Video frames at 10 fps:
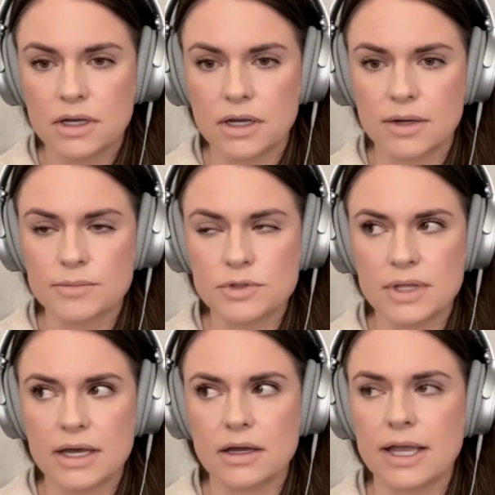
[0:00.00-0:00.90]
So
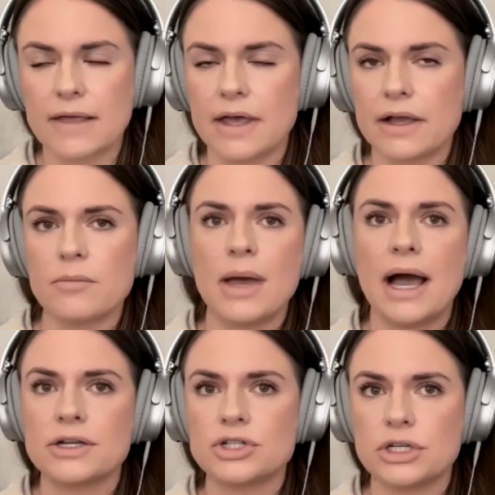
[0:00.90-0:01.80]
that, again, that
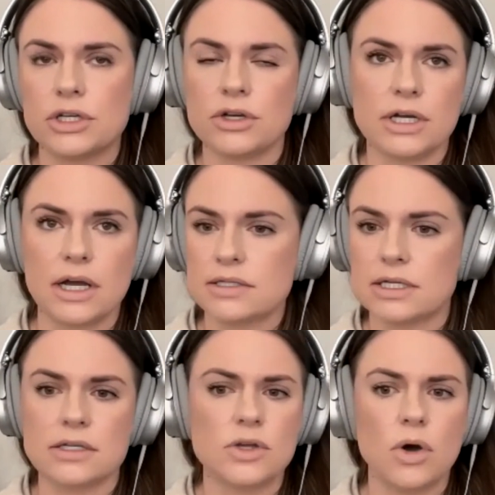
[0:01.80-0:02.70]
compassionate curiosity
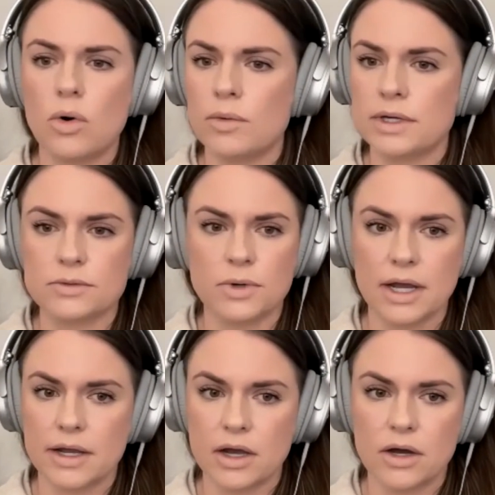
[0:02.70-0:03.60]
is always where I
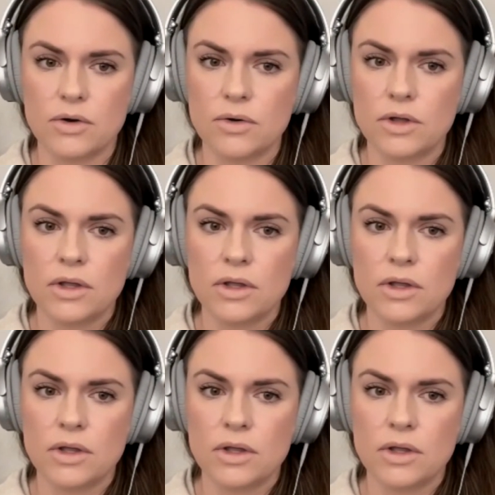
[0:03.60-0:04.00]
go